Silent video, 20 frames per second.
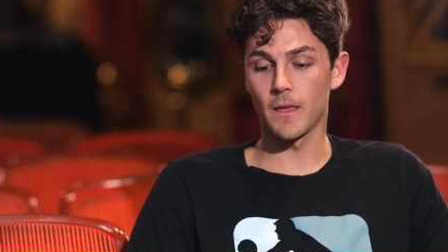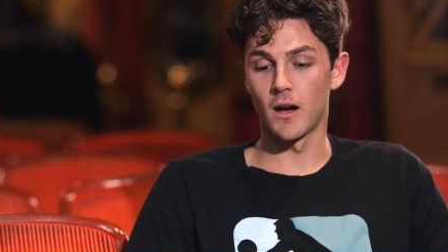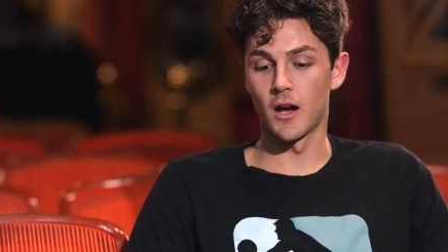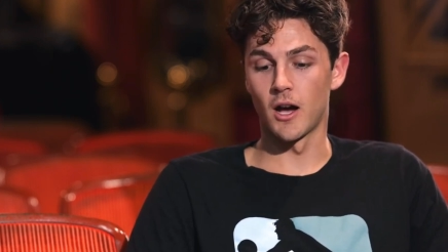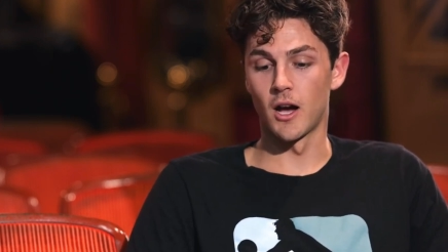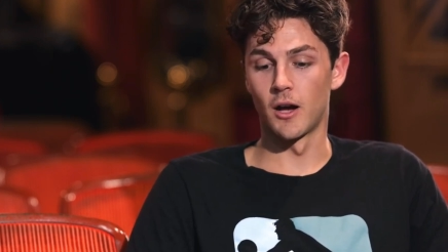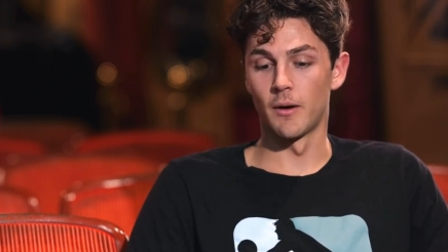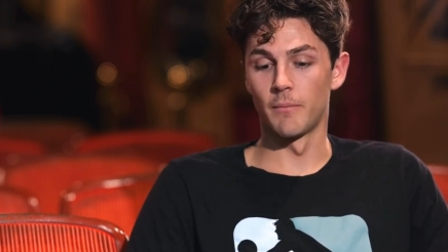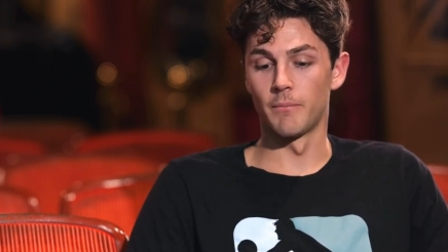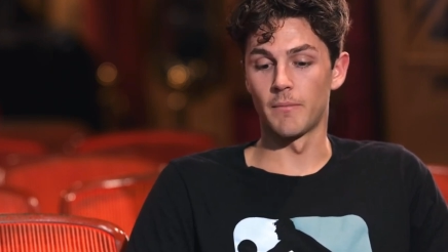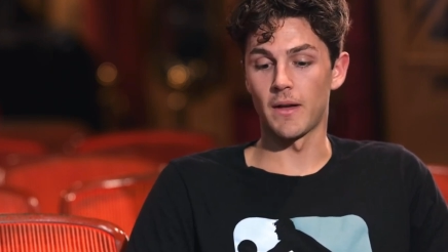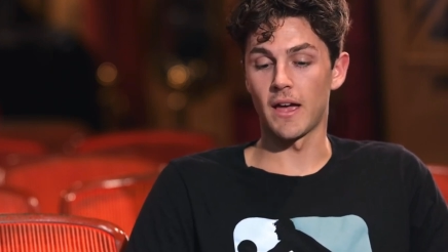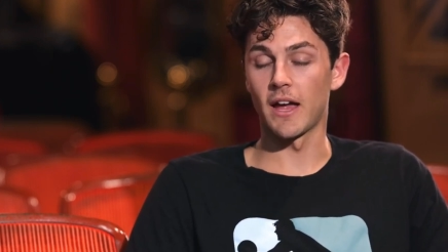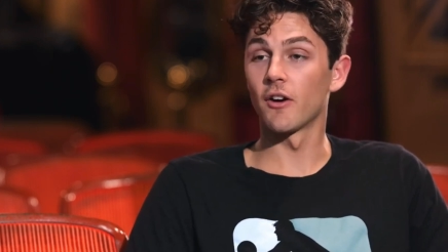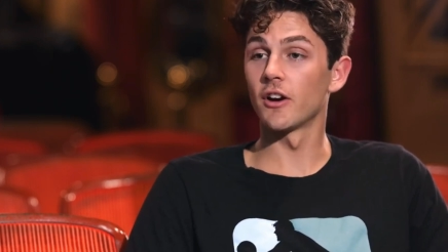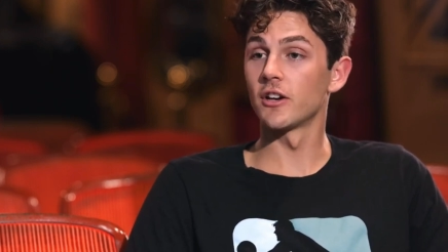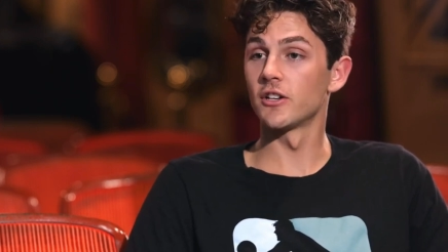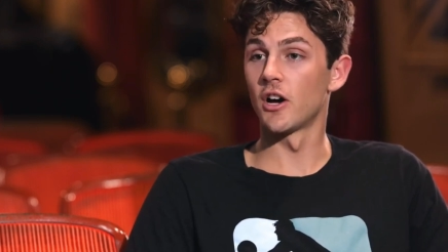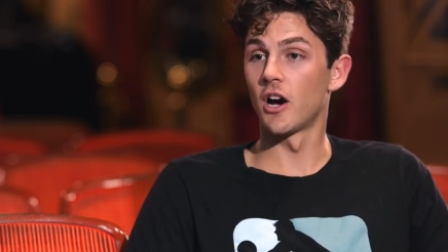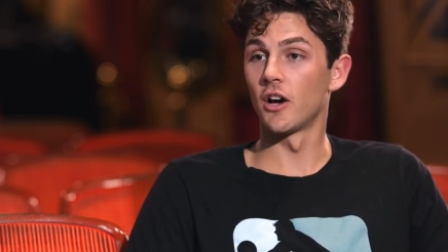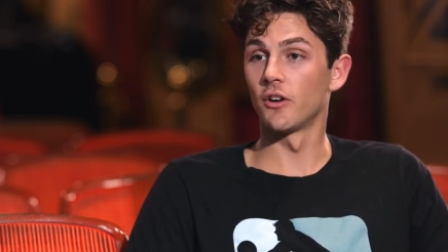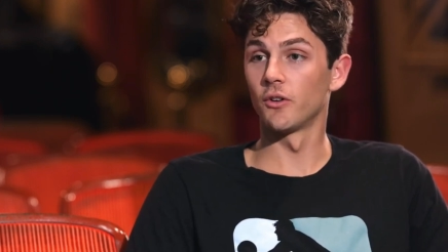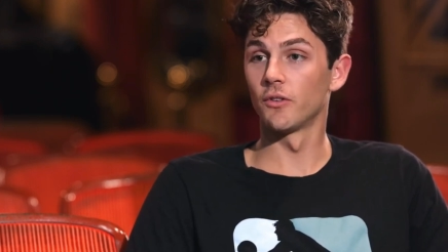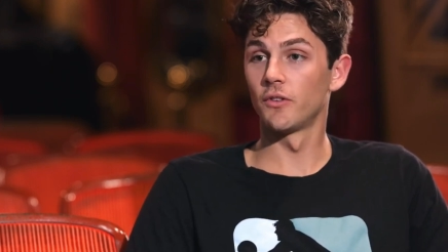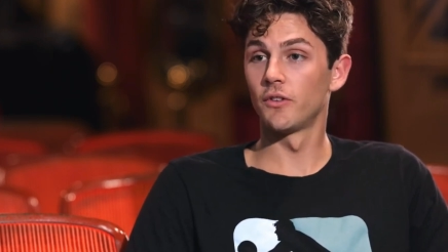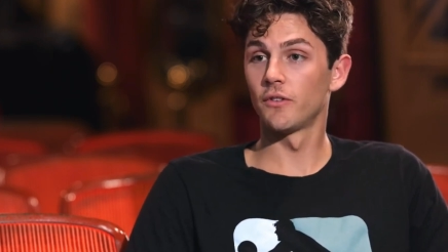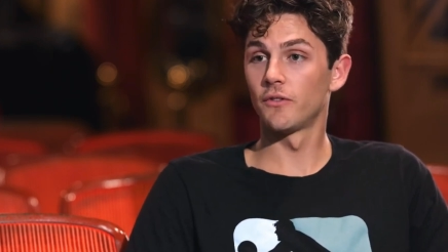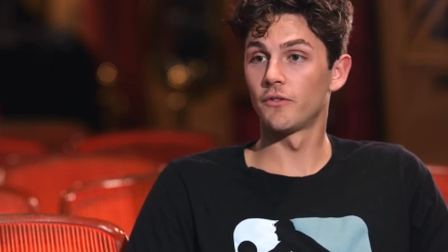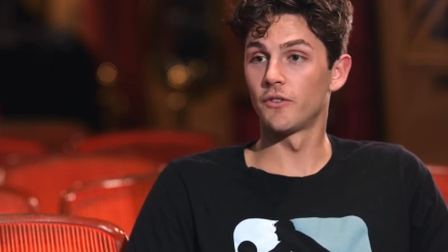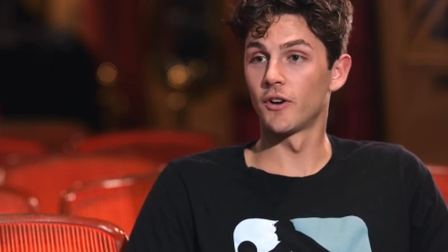Aaron
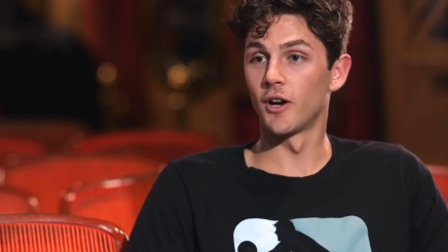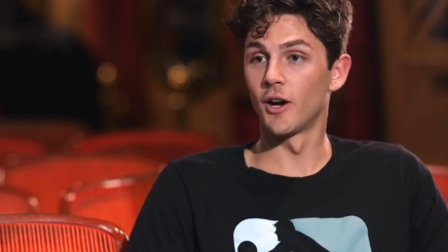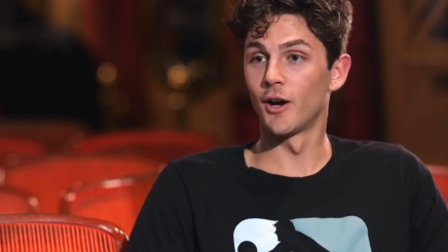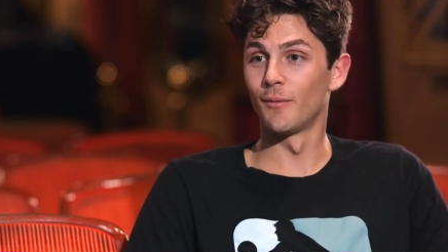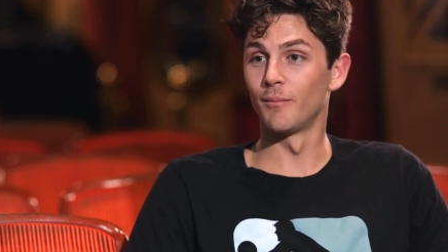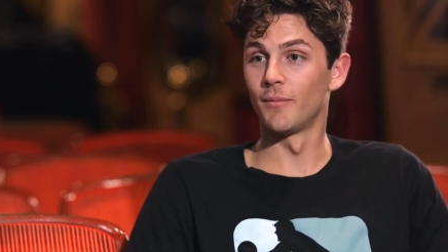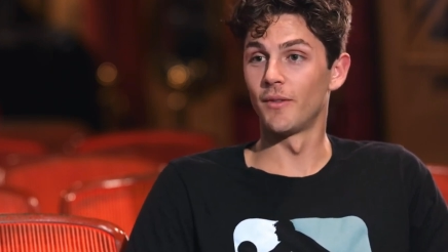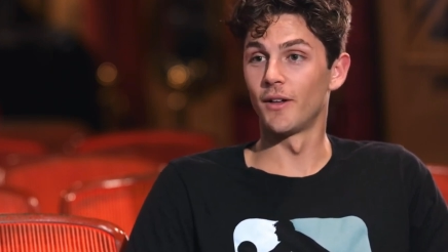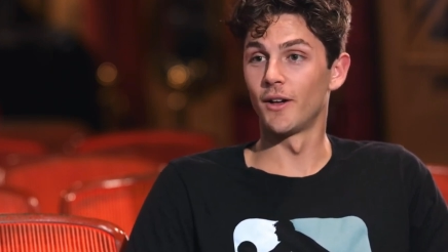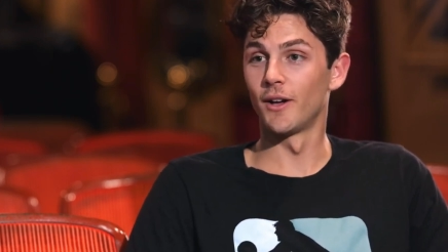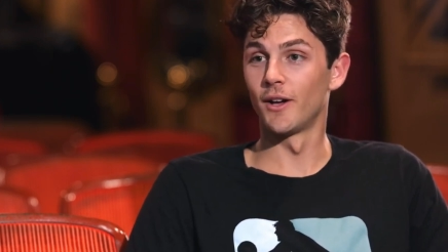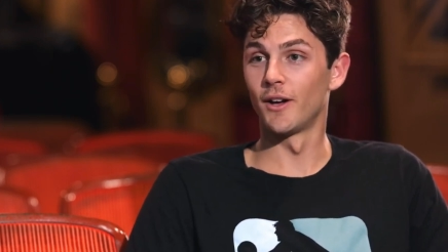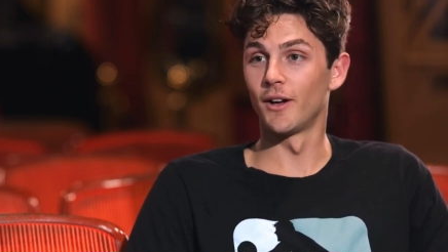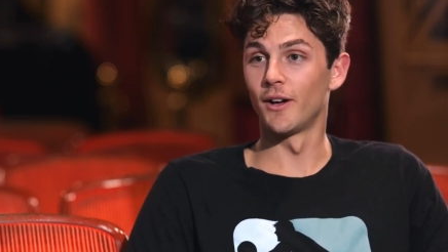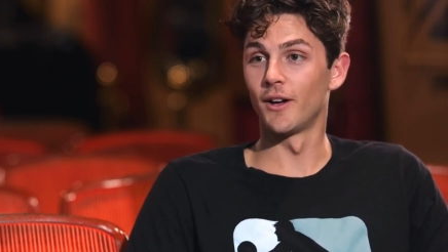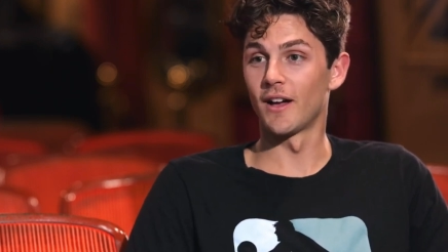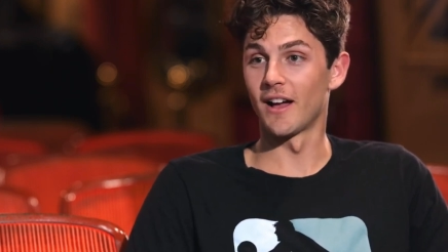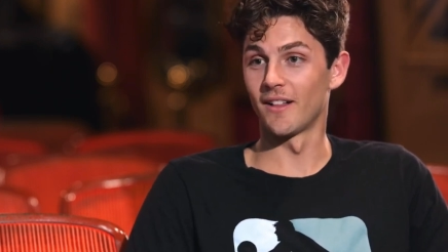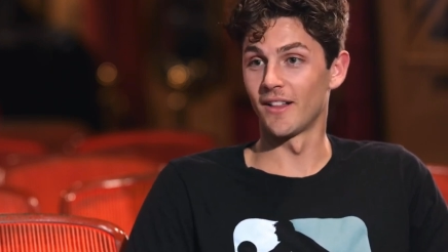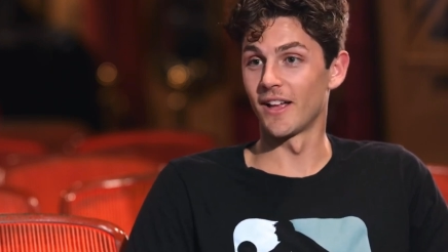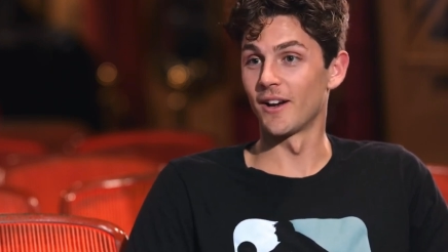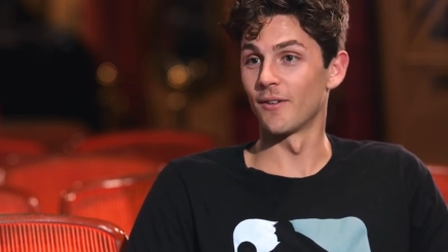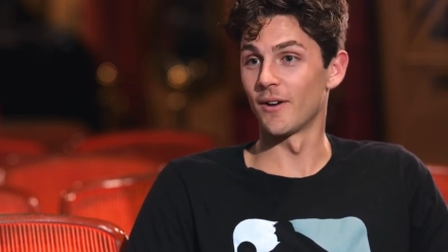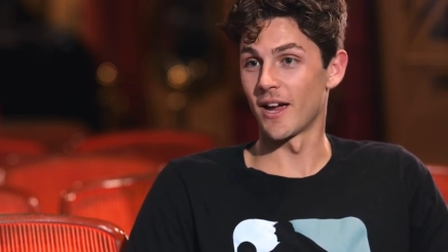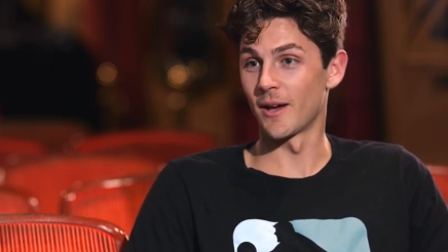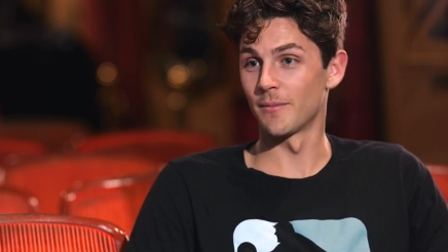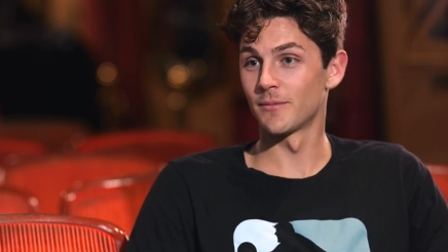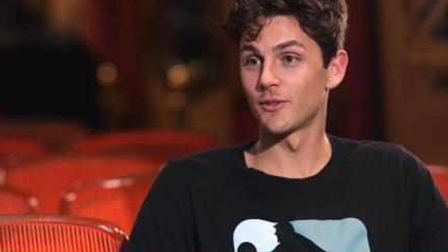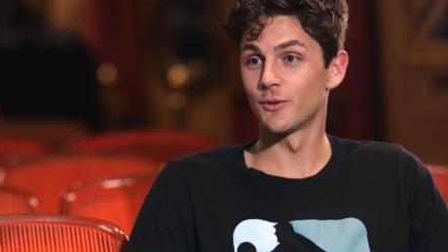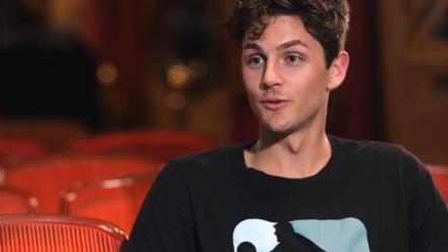Donald from the LA
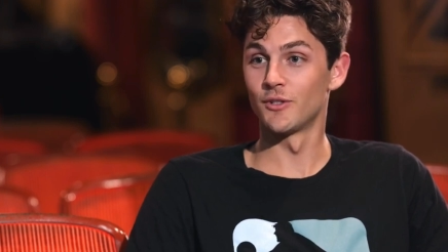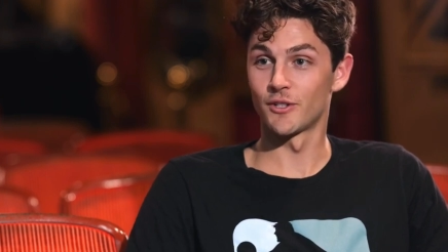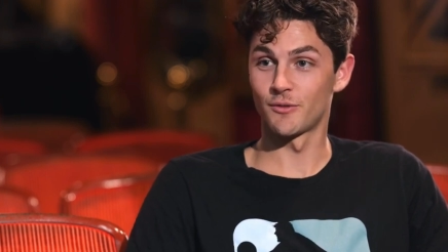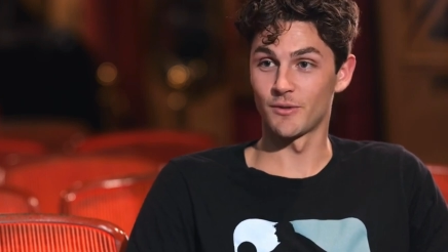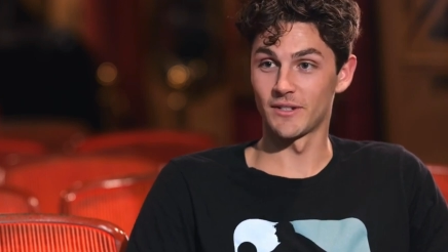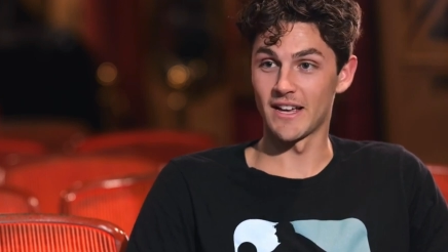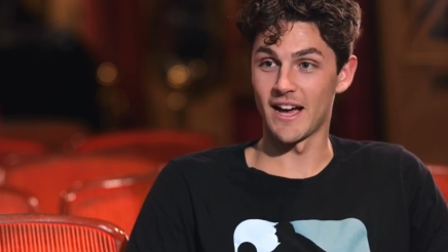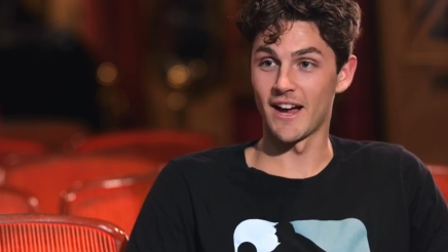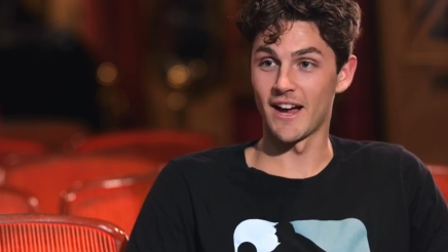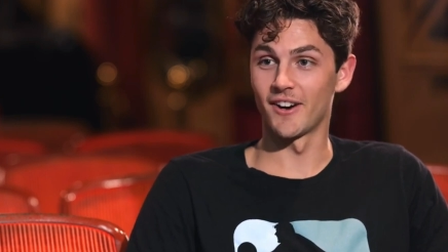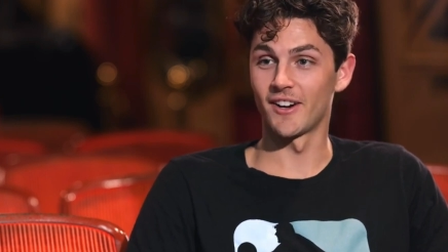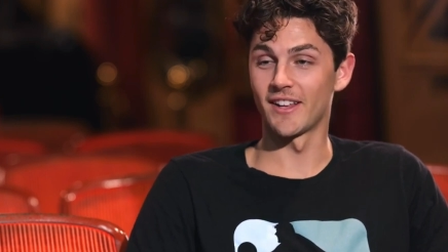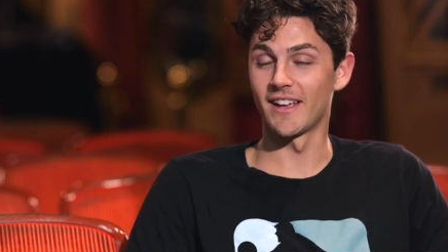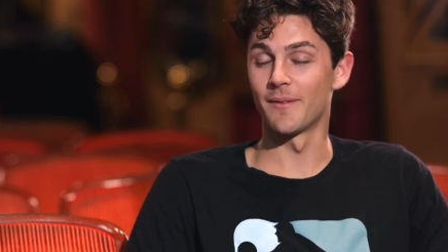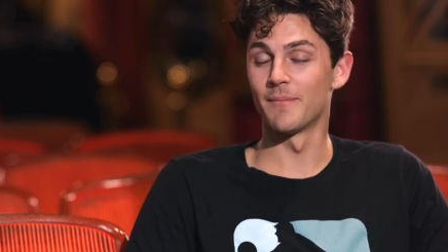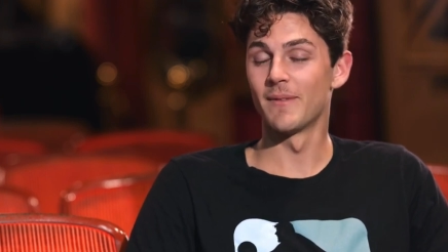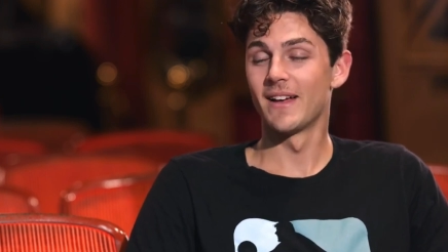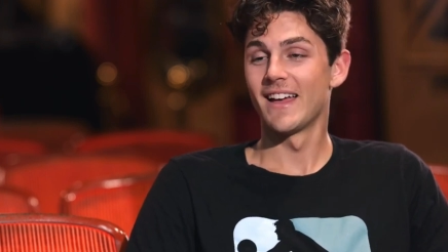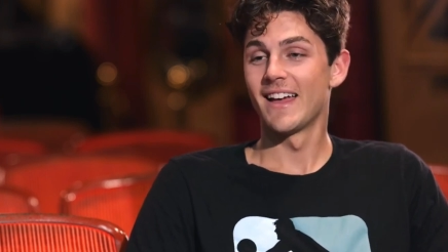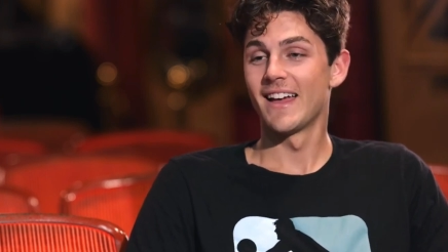Rams, who just retired. Yep.